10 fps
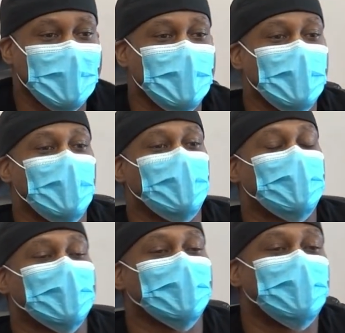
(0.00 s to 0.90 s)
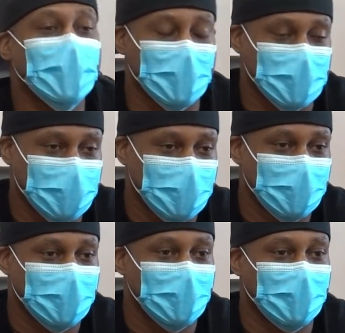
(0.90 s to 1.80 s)
um, but
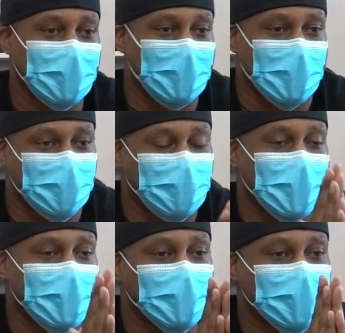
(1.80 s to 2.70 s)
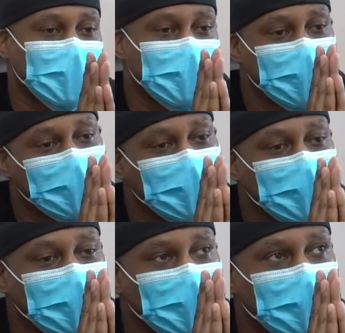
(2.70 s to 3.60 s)
I found
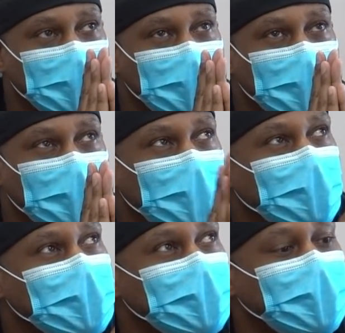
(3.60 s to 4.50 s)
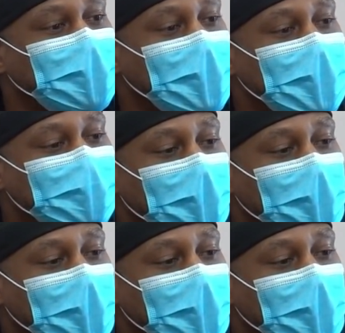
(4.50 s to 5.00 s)
it was five